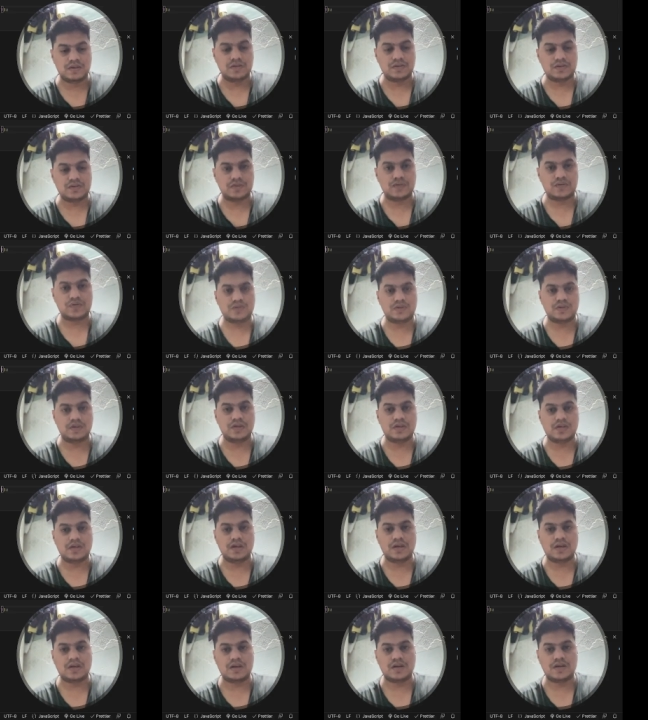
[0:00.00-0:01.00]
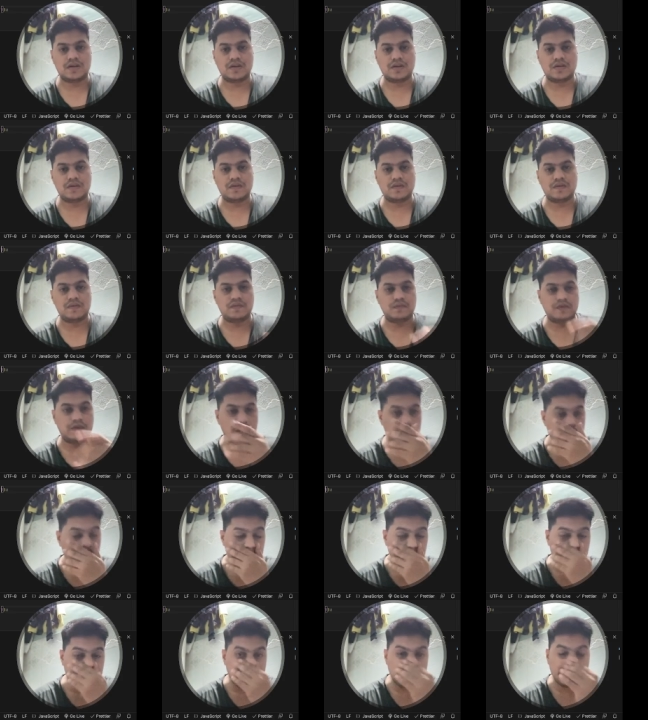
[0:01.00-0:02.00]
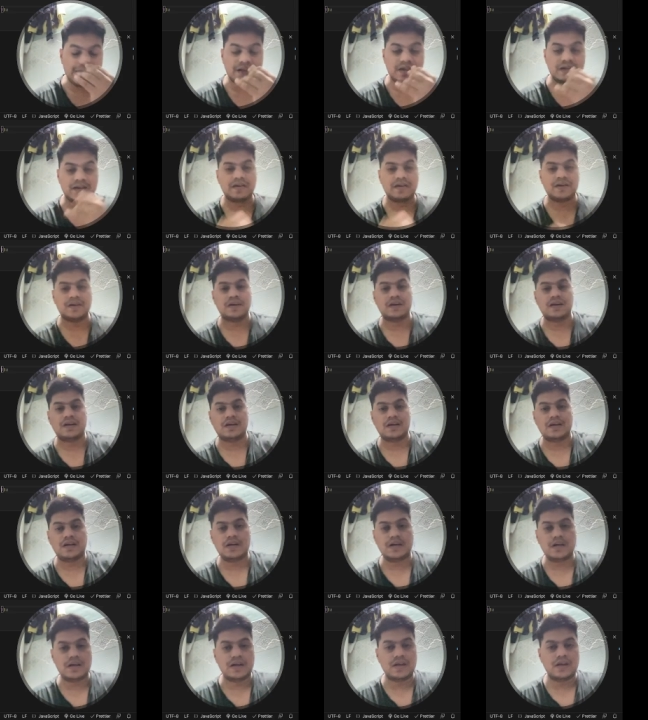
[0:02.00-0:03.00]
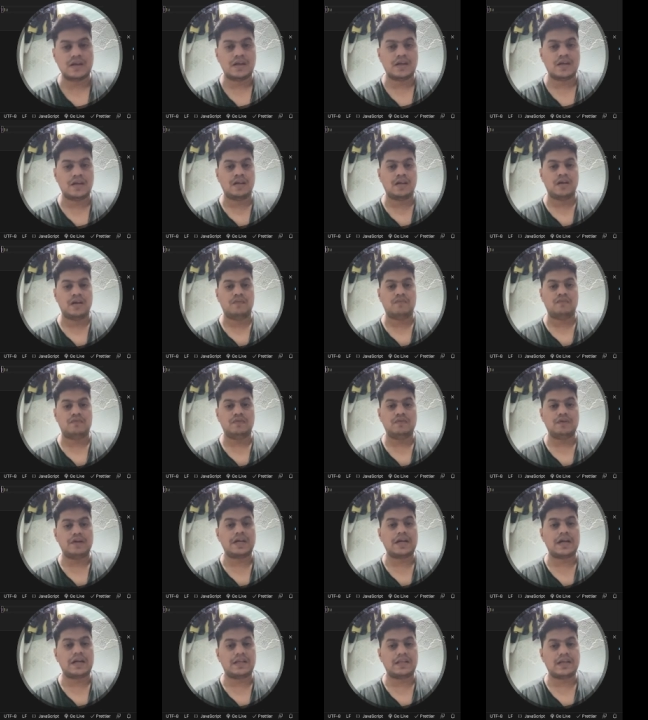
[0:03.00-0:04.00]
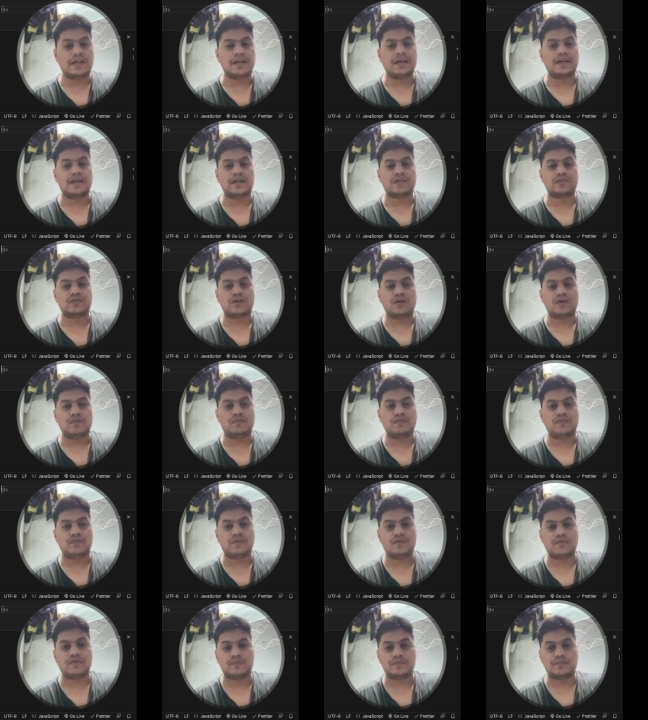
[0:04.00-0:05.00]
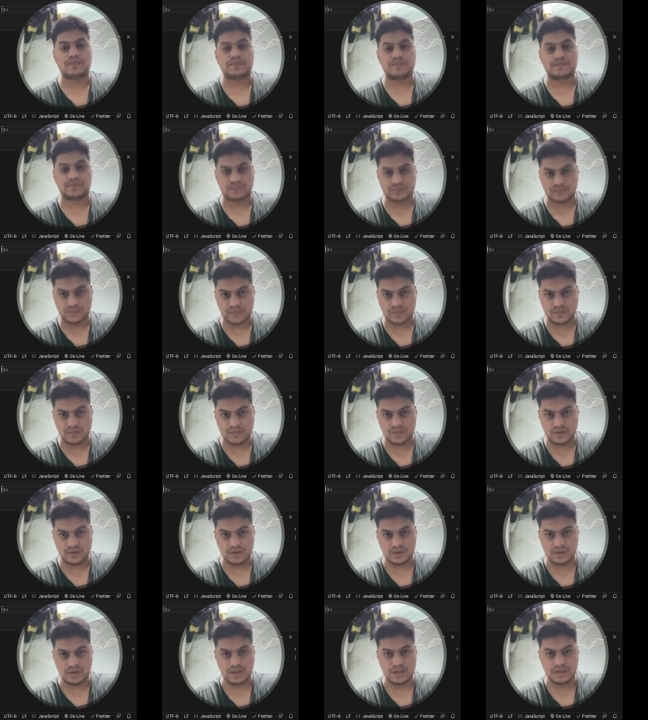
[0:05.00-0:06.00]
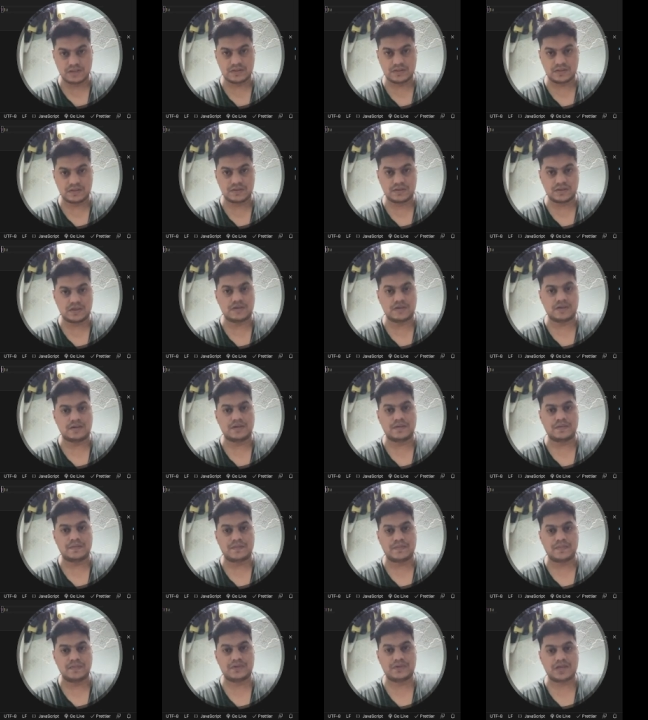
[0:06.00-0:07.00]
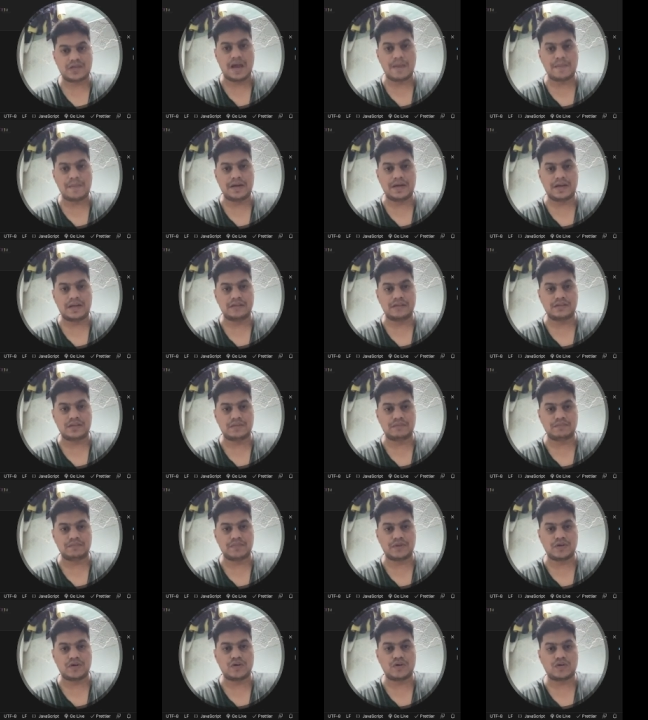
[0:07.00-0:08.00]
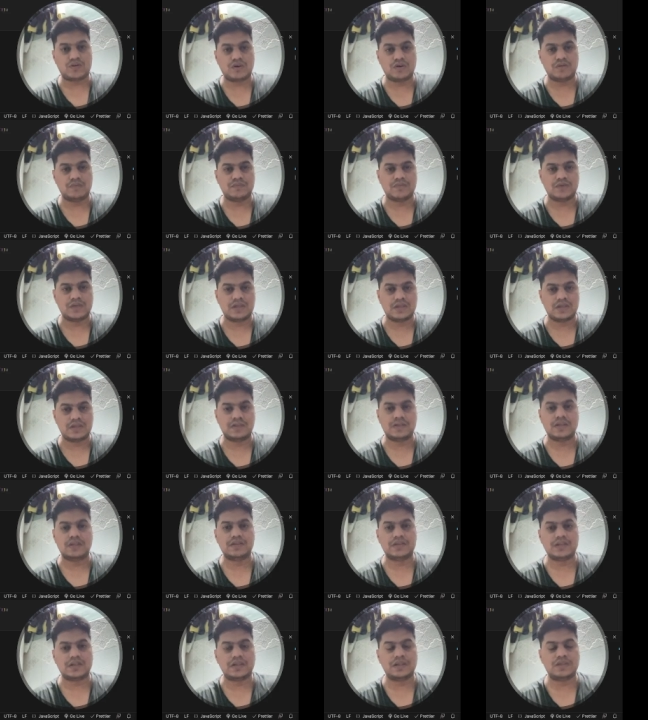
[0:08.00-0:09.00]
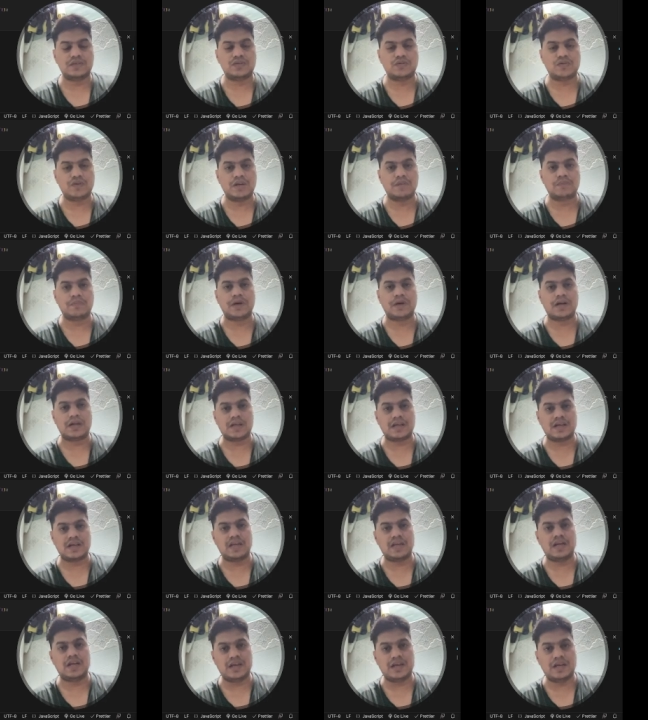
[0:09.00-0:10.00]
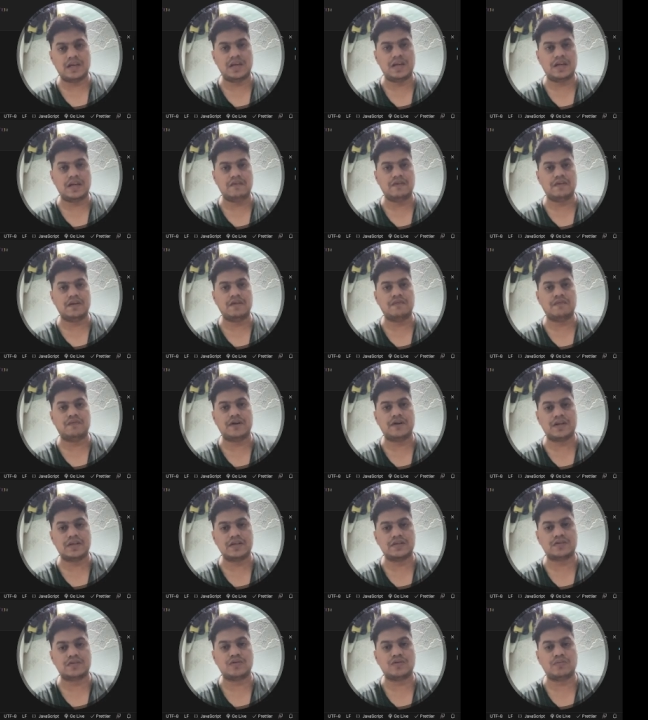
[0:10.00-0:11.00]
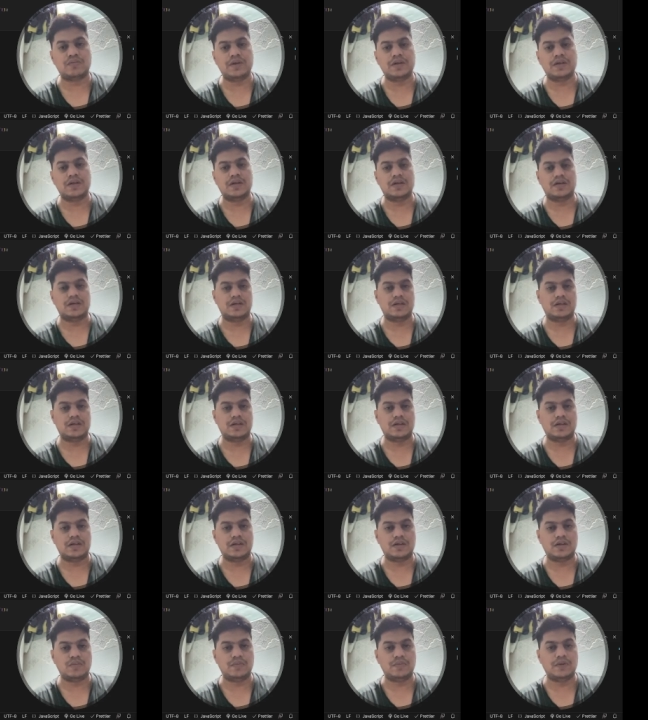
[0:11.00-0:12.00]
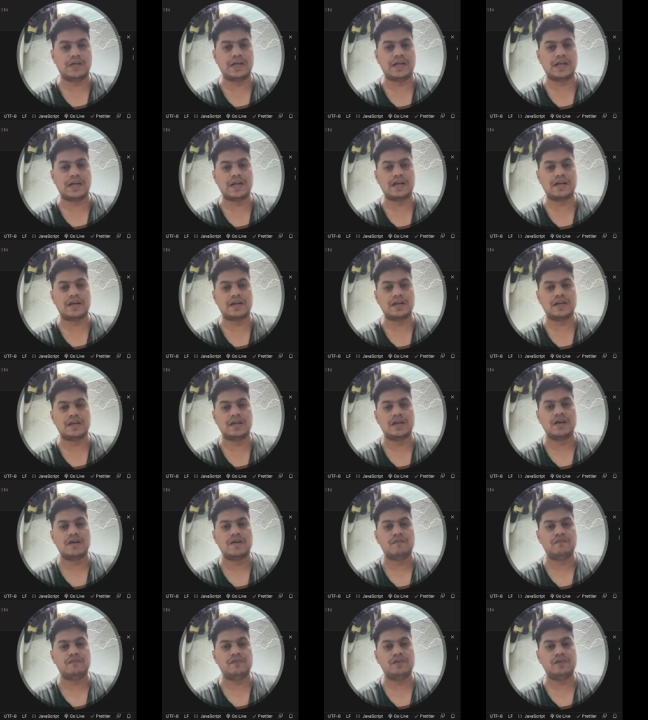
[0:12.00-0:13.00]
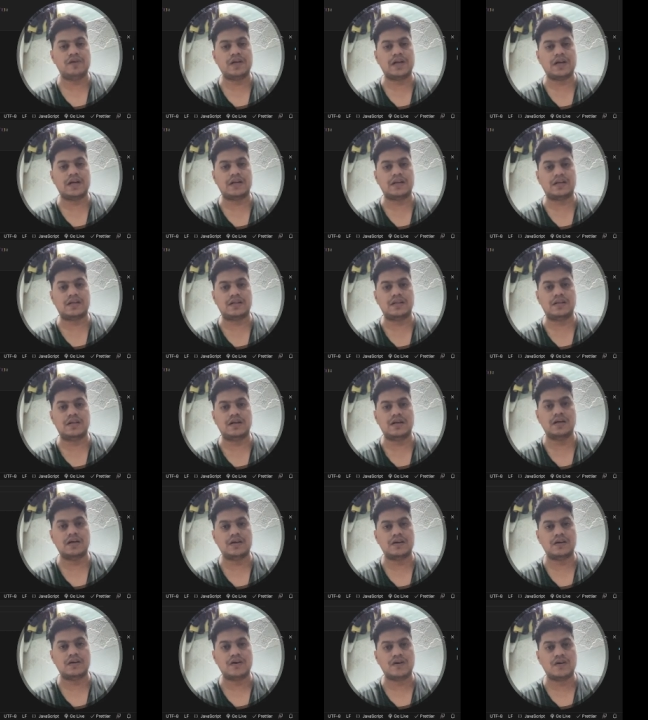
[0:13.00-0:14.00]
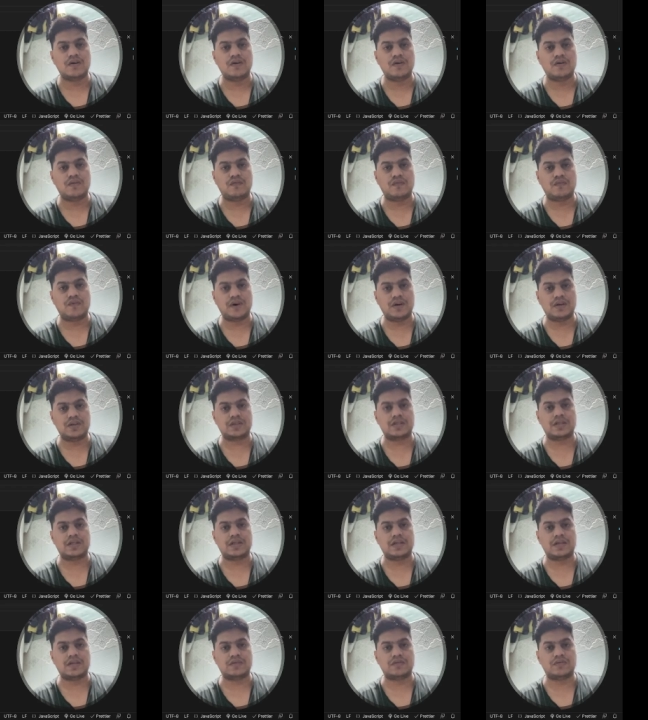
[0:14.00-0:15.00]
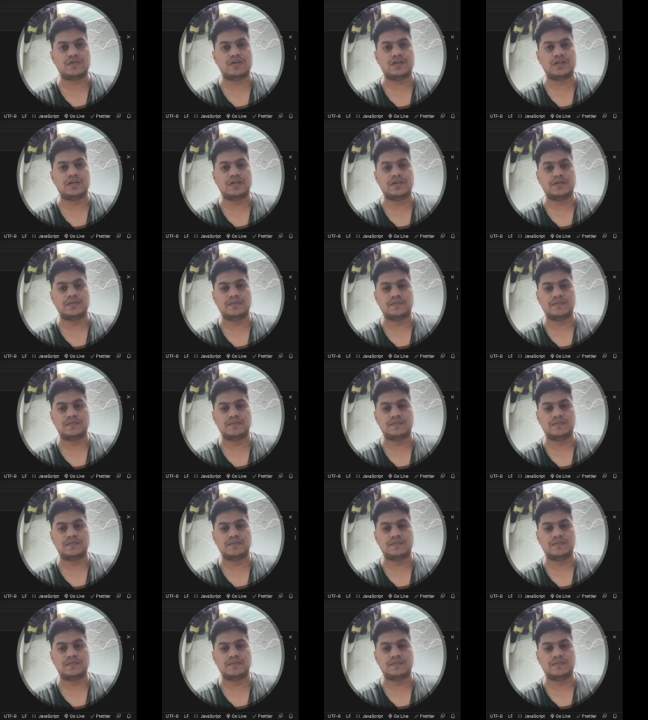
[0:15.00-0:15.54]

So here we are getting, we will get the index of this sam@example.com, since it is unique, but even if it is duplicate entry, we will get the first index only.